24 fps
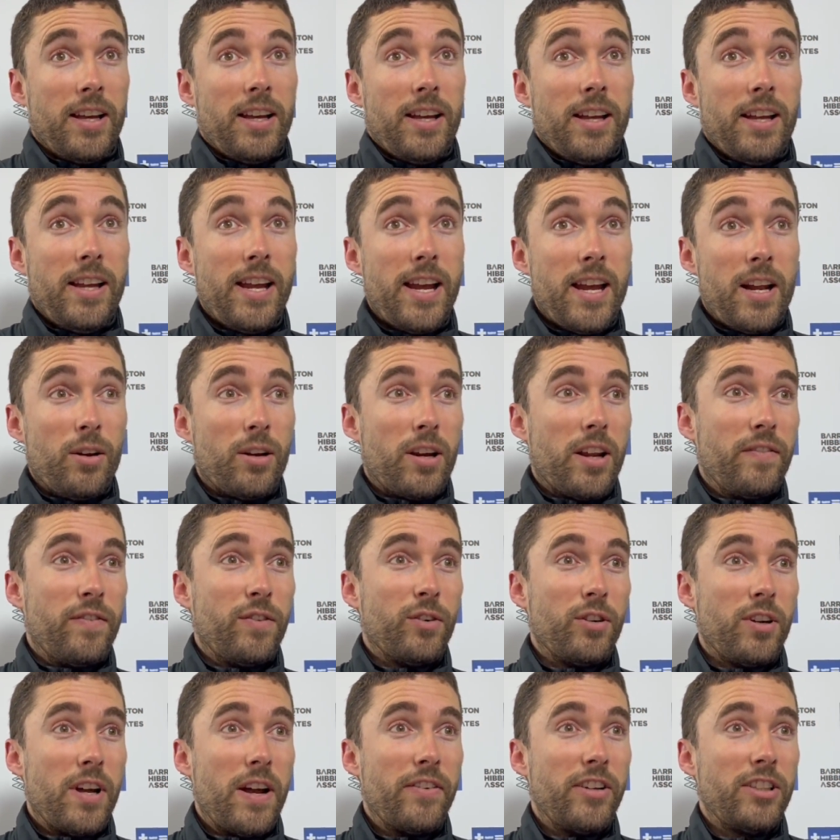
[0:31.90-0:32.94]
Yeah, looking
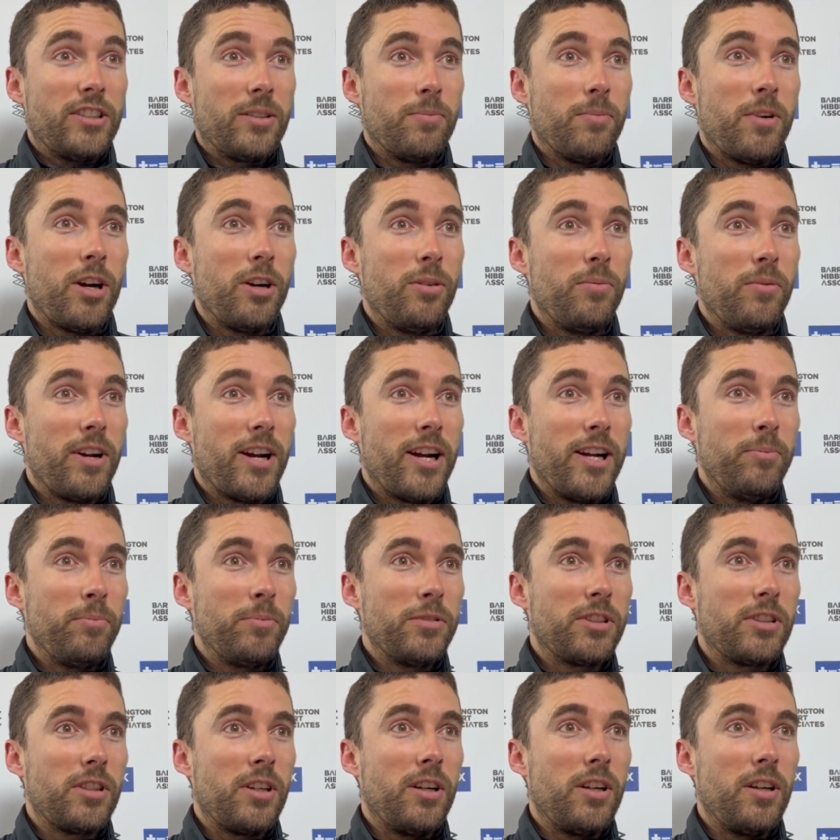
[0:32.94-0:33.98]
forward to having some home
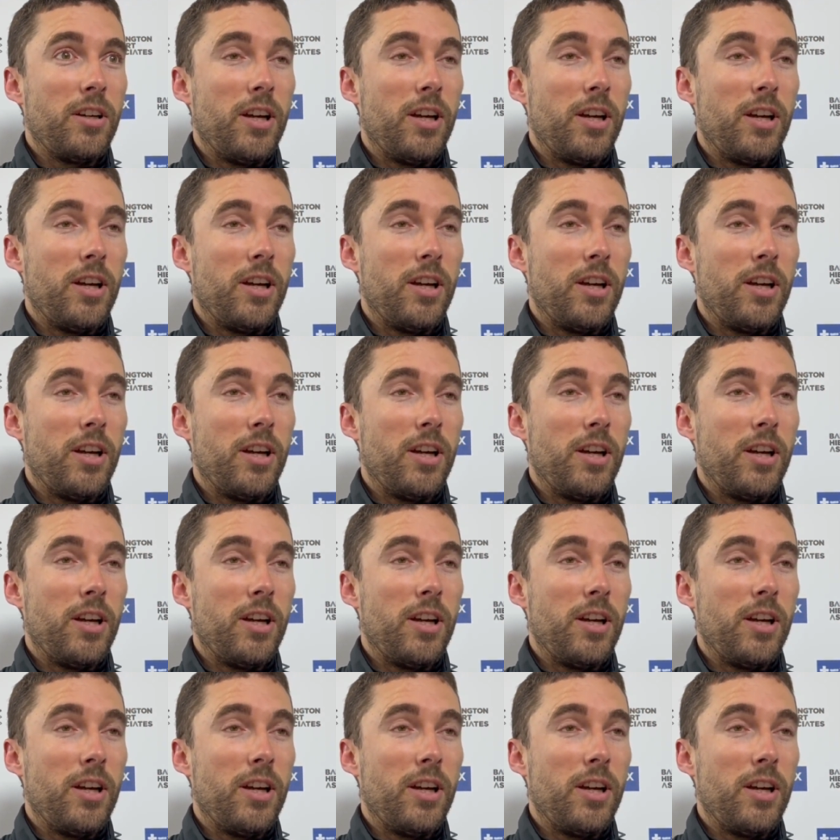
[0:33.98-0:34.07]
games.